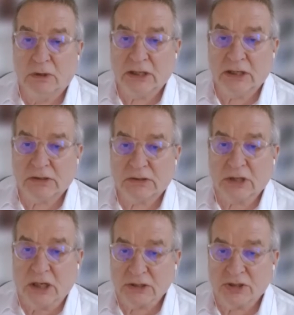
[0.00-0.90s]
Let
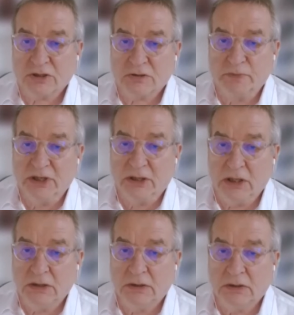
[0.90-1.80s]
us
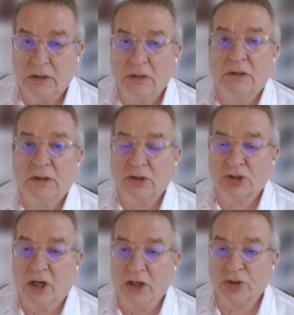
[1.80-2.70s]
begin the
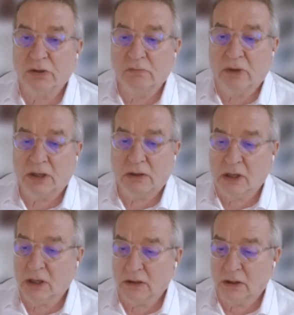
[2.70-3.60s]
discussion by
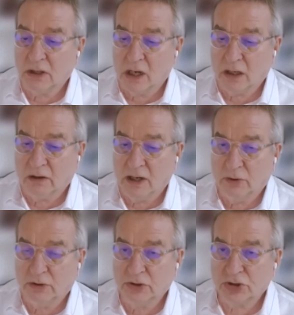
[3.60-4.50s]
looking at the
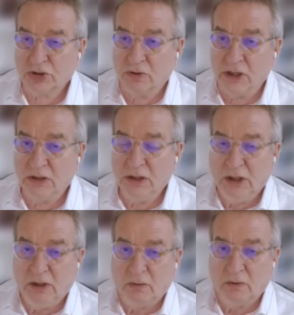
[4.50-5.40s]
diagram on the screen,
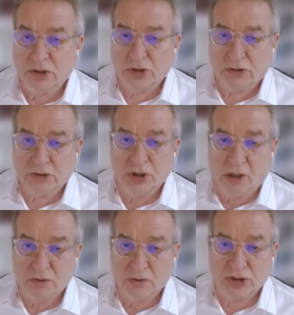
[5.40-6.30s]
which
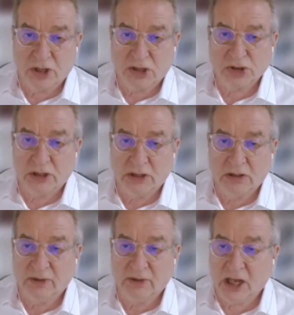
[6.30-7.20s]
shows essentially
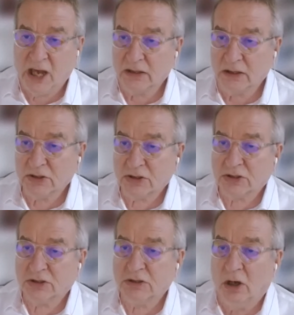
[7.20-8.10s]
the
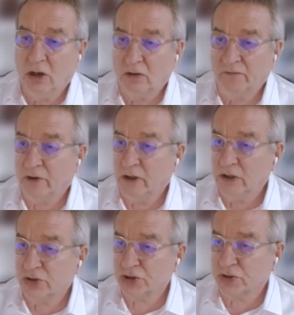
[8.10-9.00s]
mechanics of an
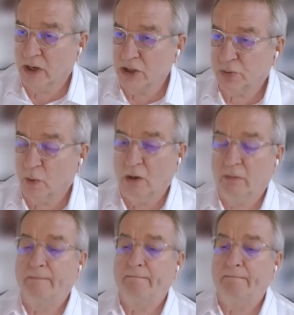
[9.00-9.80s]
interest rate swap.